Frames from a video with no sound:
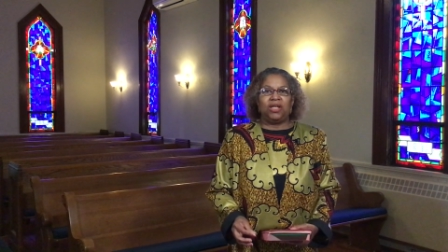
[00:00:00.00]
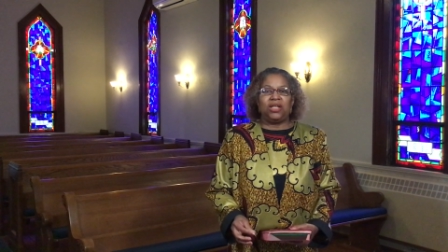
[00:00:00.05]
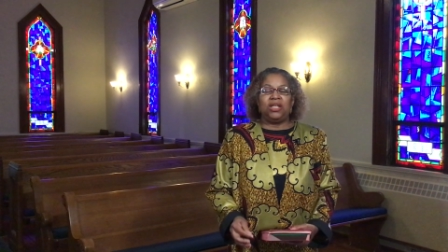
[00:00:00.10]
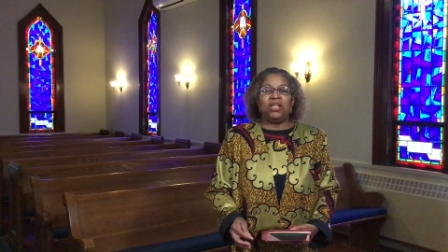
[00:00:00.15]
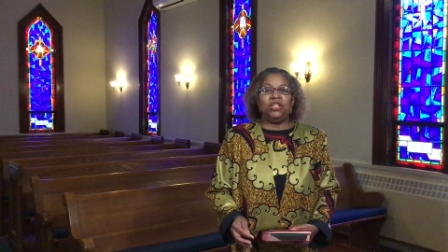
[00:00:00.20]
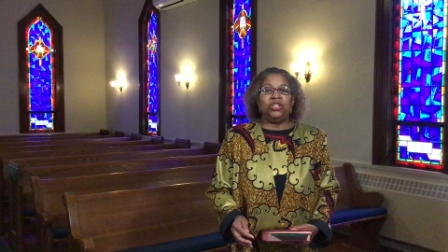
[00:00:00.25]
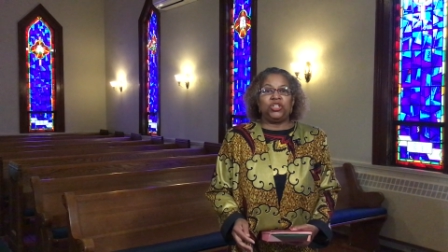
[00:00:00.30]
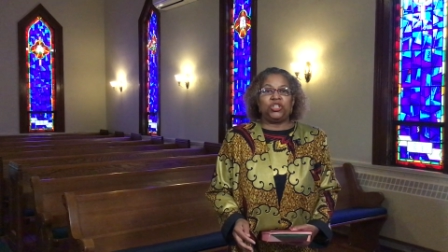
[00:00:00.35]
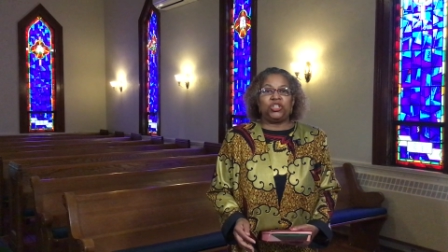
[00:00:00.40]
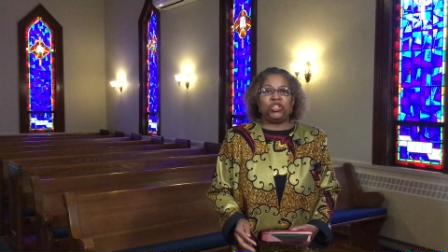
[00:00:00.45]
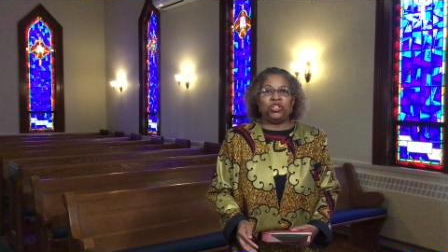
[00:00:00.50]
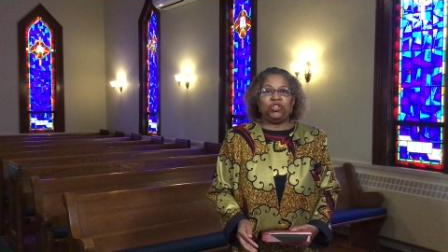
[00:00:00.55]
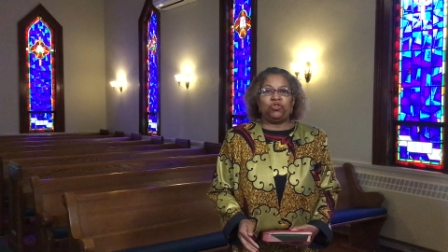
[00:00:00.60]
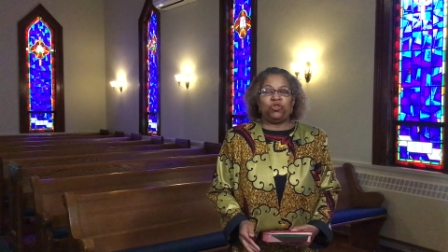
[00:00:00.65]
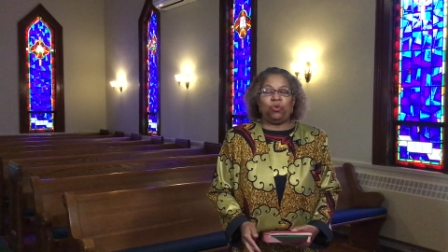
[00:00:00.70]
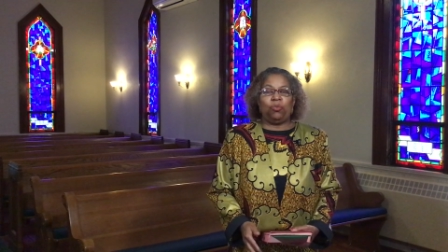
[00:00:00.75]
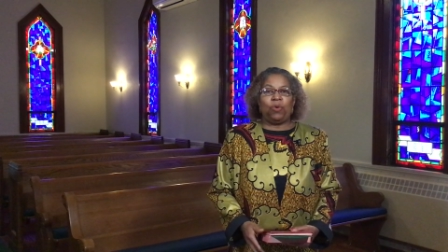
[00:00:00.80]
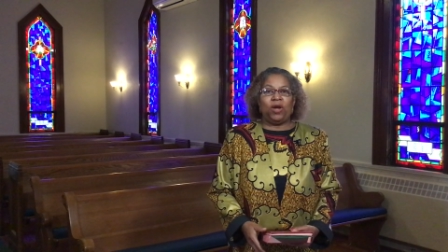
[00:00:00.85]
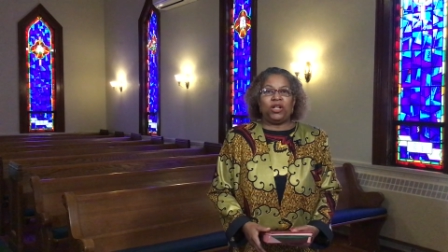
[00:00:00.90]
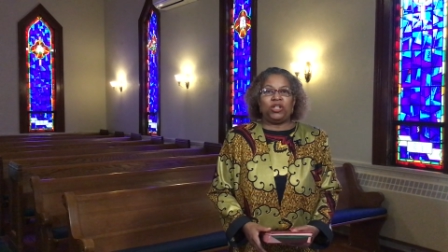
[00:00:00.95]
in a
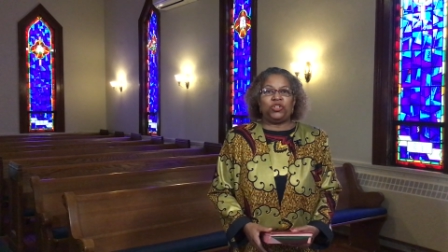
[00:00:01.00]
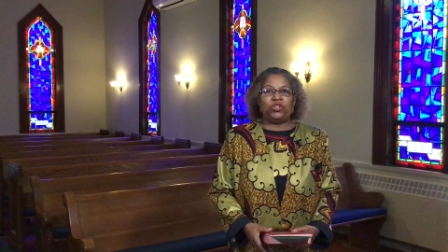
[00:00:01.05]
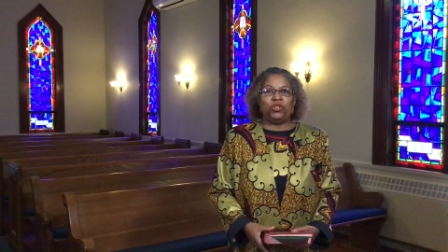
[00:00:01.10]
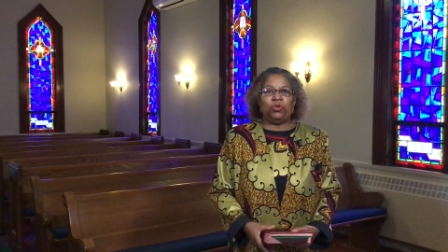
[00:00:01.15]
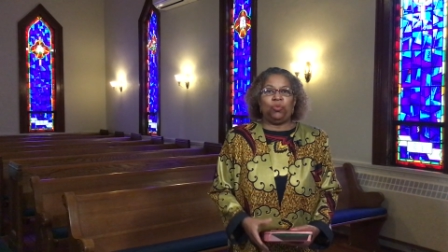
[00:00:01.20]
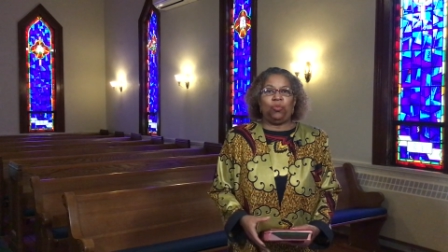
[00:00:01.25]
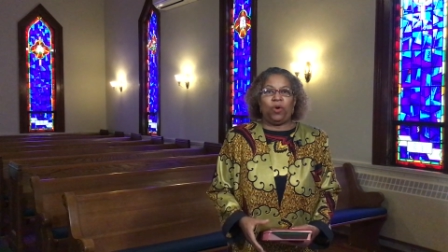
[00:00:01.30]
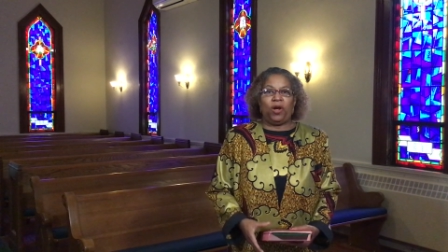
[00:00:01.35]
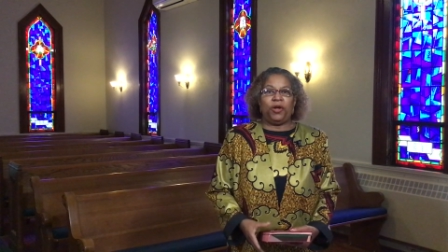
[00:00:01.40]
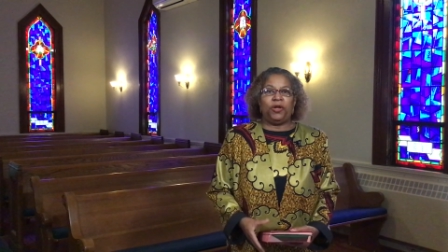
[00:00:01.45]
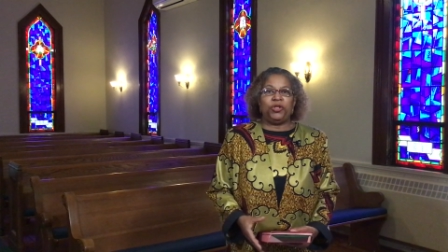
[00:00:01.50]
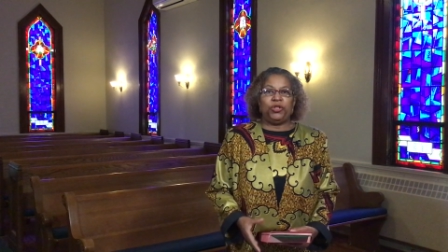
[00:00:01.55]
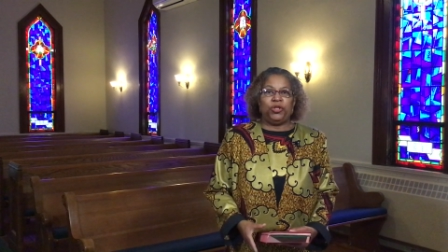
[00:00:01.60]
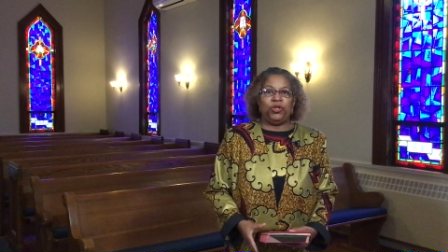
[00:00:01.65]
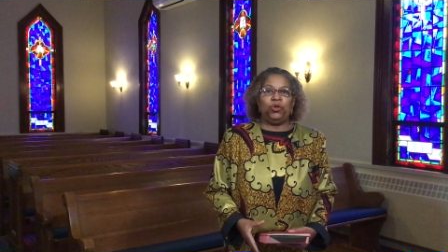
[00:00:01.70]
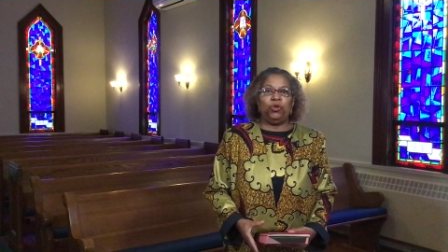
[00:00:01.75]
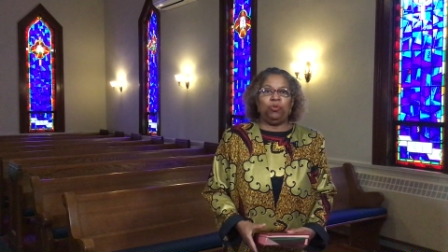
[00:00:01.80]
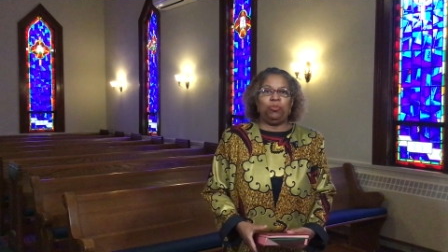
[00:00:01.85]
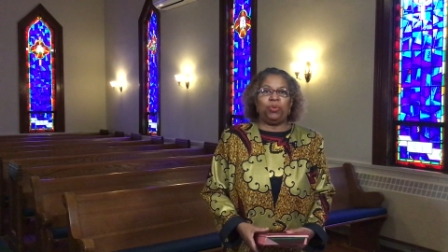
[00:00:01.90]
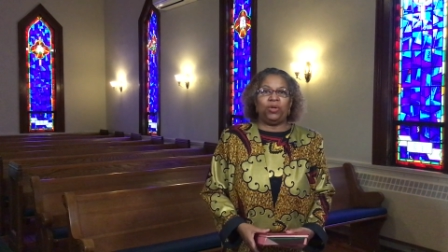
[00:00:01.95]
situation where
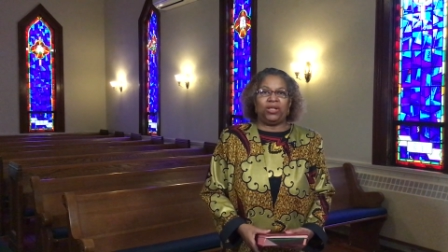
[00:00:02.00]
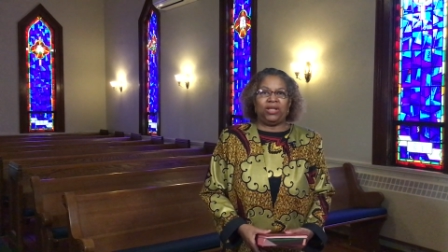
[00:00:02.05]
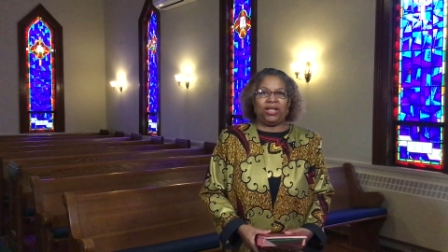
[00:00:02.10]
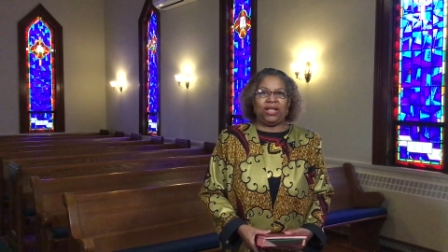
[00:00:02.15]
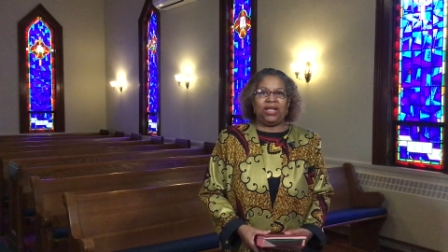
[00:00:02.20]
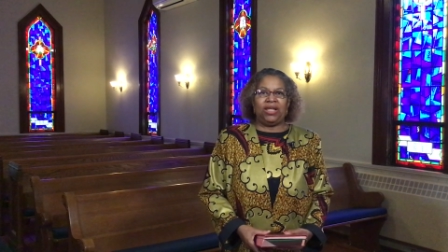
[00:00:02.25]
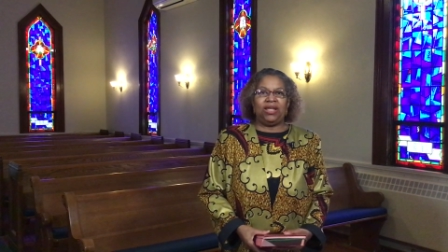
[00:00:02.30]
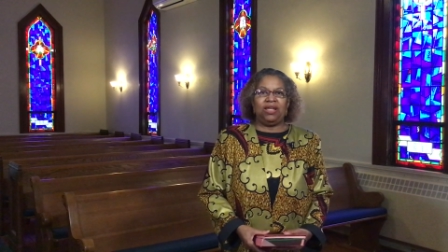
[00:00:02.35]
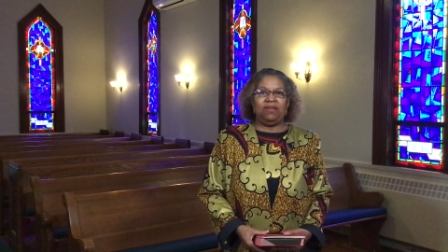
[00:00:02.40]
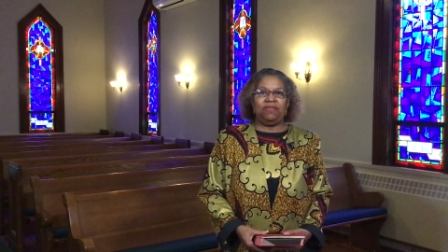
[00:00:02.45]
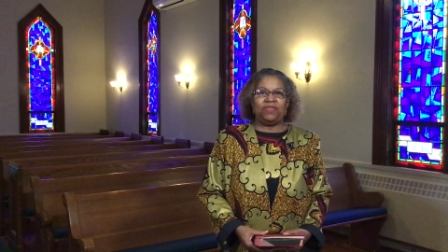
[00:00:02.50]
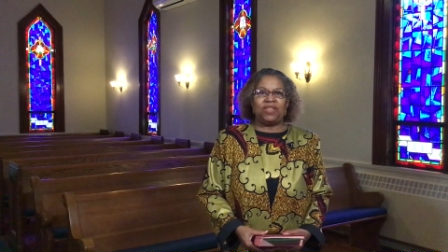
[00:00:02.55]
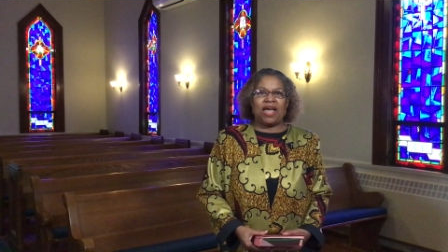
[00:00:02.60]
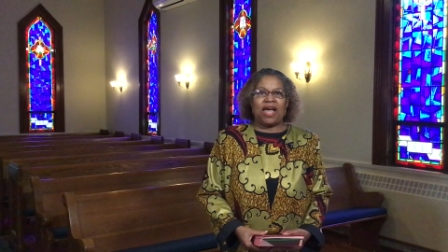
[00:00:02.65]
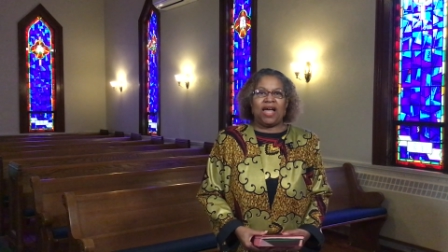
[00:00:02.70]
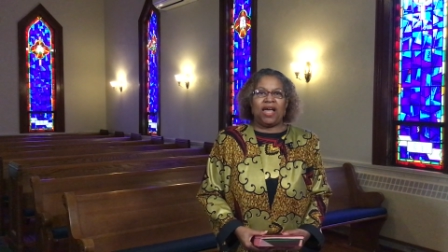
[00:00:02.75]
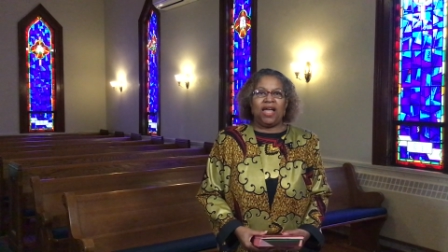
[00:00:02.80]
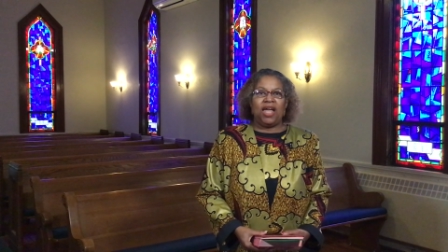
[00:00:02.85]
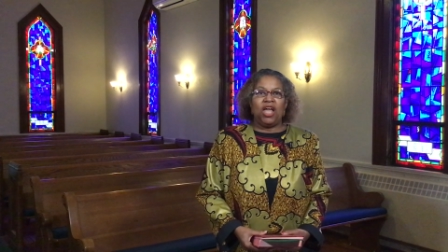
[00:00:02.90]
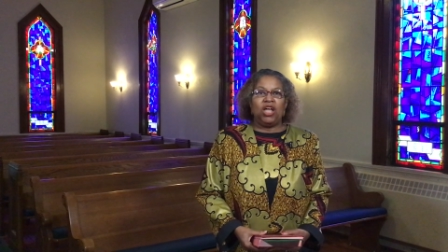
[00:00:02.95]
you believe
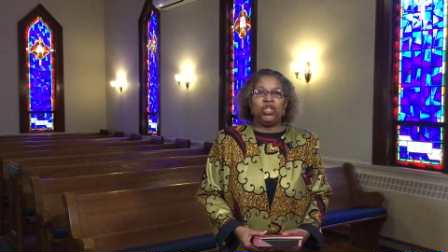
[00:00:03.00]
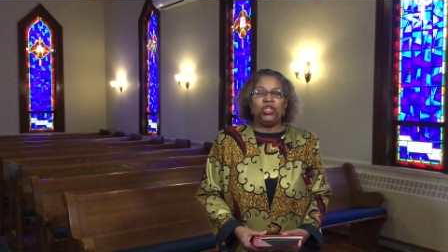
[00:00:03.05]
that